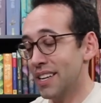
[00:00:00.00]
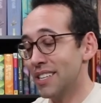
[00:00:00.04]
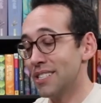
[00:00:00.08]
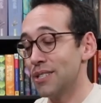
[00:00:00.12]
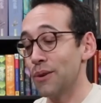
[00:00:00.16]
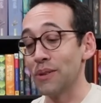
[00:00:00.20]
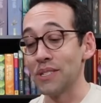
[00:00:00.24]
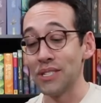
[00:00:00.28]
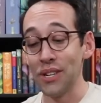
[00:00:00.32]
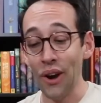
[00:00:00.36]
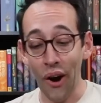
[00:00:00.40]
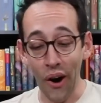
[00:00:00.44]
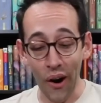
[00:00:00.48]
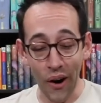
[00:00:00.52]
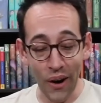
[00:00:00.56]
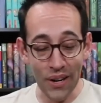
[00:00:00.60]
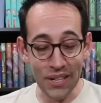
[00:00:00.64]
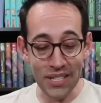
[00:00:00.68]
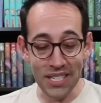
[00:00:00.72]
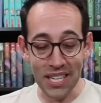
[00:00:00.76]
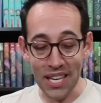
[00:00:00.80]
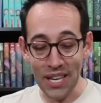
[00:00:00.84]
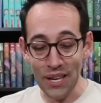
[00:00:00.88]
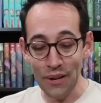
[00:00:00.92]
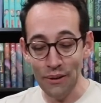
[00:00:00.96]
So it's
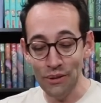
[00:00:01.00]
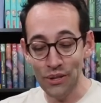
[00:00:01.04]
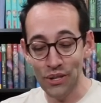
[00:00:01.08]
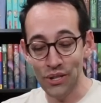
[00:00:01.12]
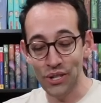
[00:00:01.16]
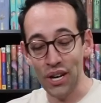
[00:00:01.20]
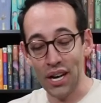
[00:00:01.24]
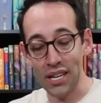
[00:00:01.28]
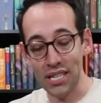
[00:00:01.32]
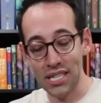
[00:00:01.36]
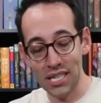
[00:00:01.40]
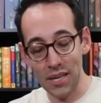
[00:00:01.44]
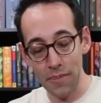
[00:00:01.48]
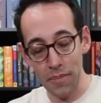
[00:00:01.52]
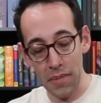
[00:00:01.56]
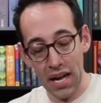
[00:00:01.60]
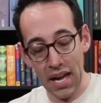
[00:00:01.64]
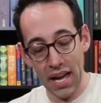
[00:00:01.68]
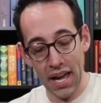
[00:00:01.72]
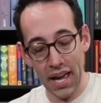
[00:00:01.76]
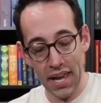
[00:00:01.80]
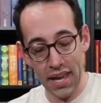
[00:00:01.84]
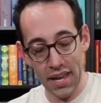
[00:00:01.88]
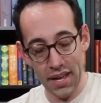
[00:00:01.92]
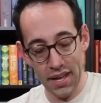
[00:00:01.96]
hard to use just
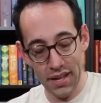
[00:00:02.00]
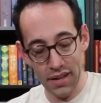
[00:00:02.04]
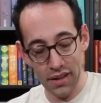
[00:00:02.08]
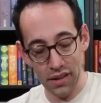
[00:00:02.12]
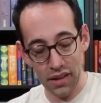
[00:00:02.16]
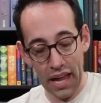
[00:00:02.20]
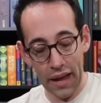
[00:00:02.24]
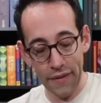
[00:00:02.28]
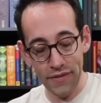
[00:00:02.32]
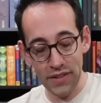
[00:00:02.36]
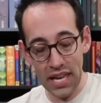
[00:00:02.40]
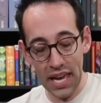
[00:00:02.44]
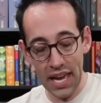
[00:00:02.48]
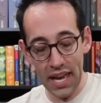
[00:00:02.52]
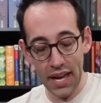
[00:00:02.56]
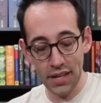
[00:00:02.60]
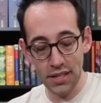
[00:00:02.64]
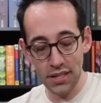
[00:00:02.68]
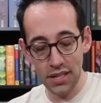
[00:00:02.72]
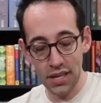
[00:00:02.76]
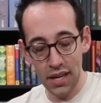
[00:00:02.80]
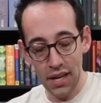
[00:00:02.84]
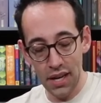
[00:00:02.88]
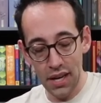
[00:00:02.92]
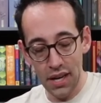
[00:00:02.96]
my left
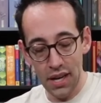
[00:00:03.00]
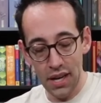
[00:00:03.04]
hand,